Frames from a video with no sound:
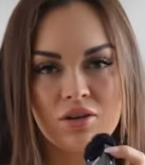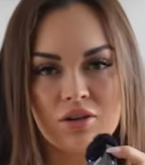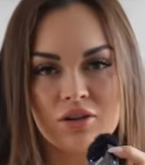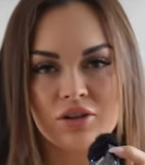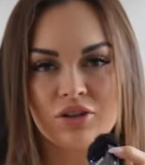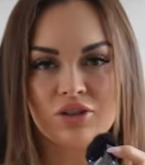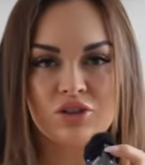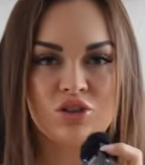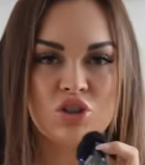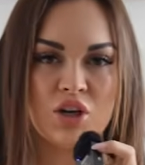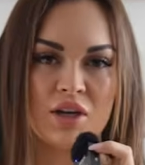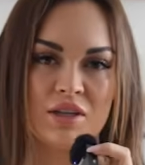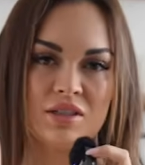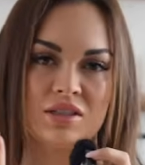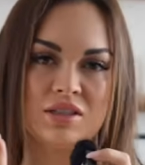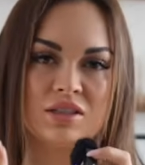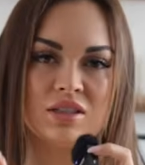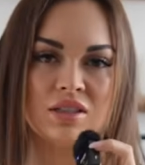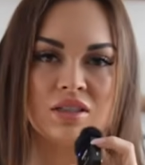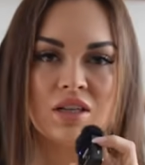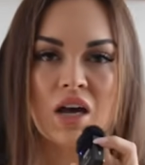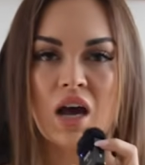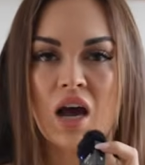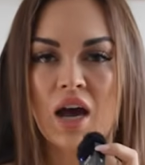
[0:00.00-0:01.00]
on your
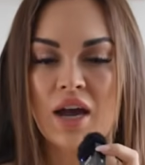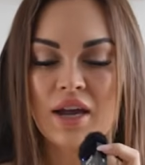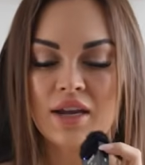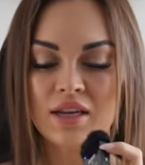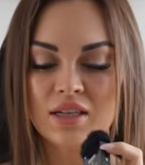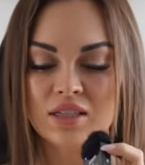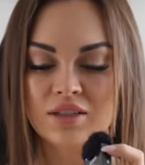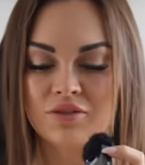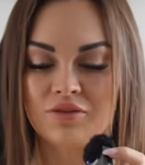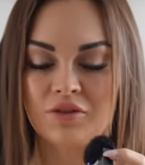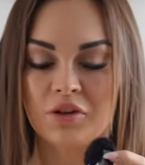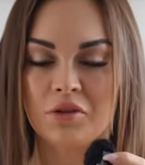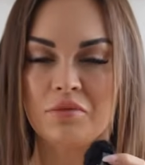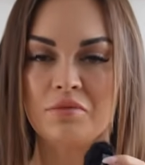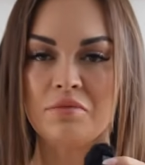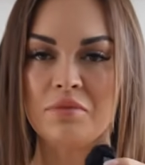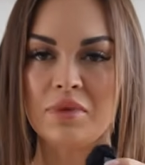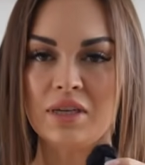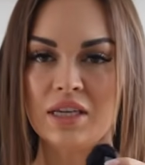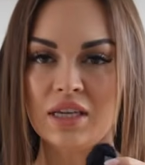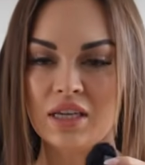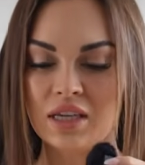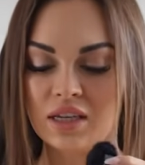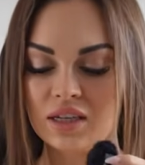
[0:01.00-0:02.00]
chest size, for
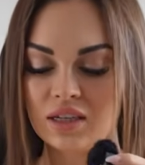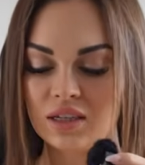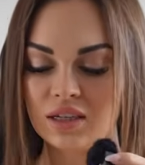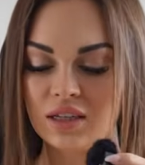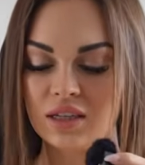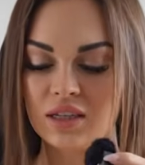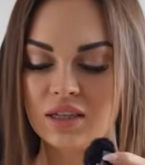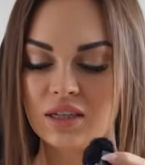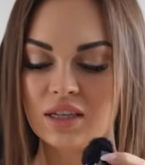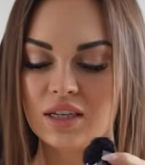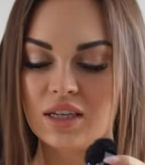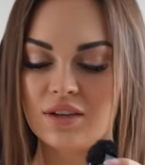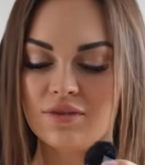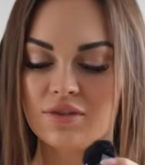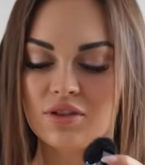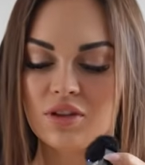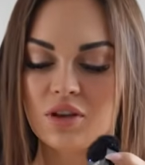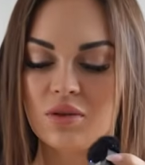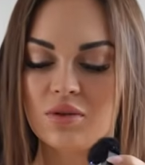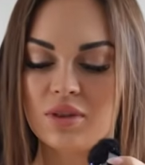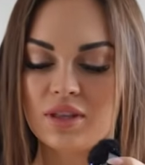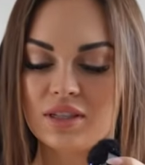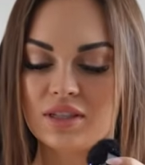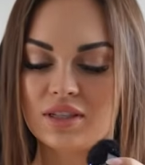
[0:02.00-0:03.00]
me, even
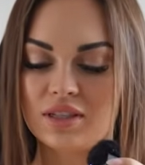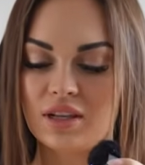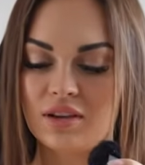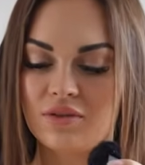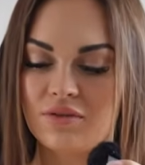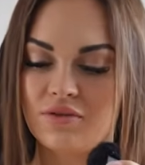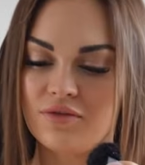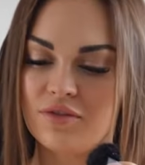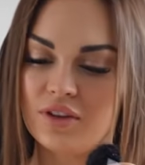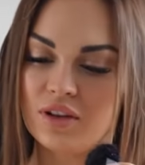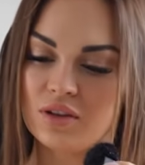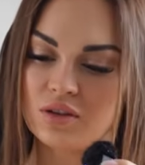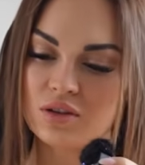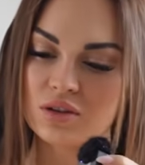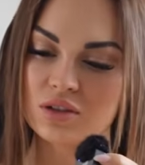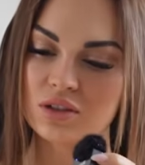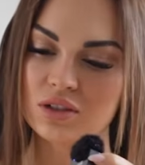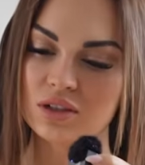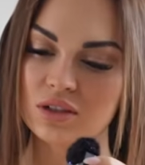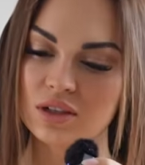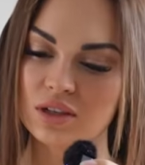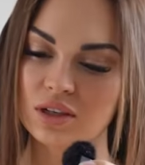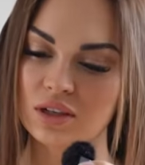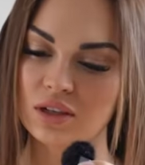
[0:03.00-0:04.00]
though this
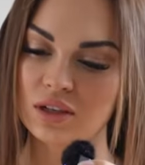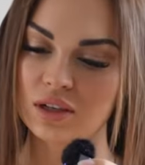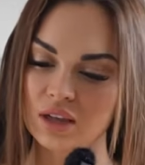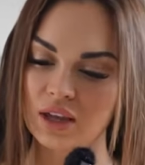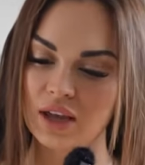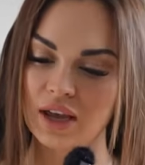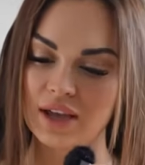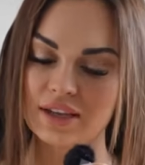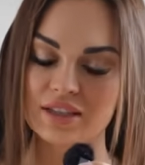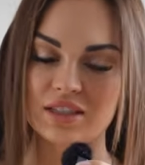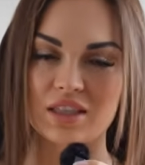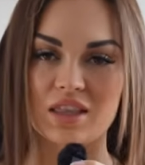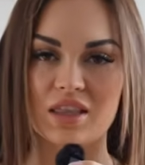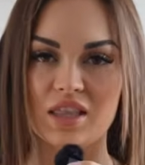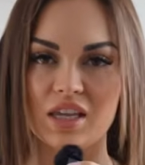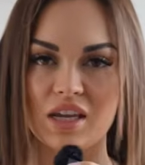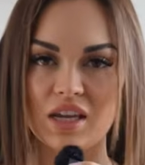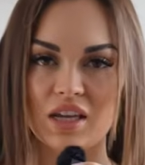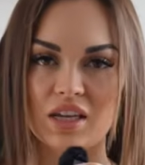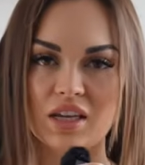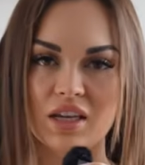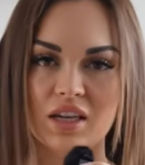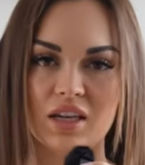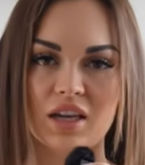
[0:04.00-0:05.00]
feels as
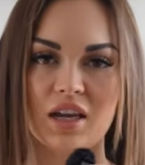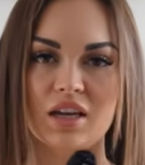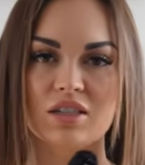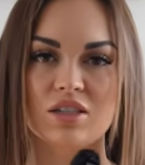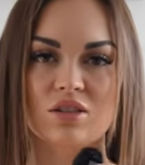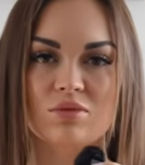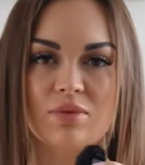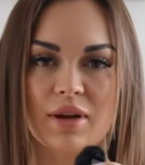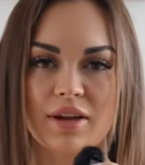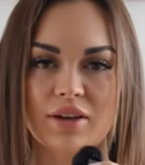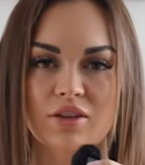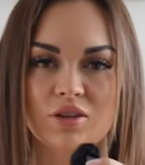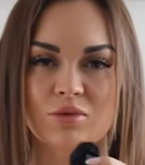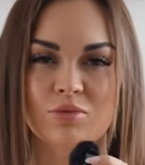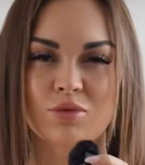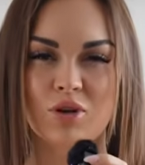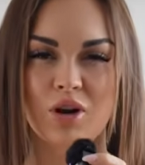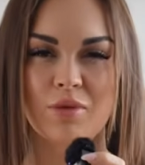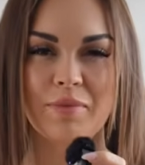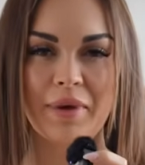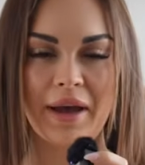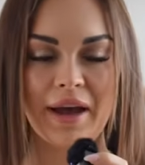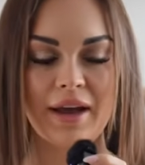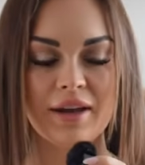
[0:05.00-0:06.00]
thick as a regular
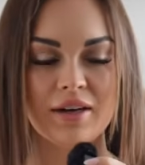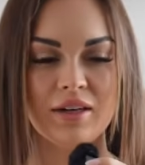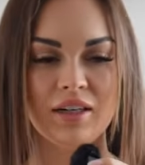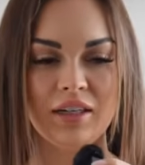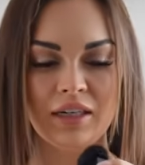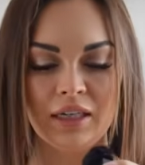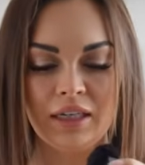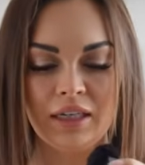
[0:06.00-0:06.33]
bra pad,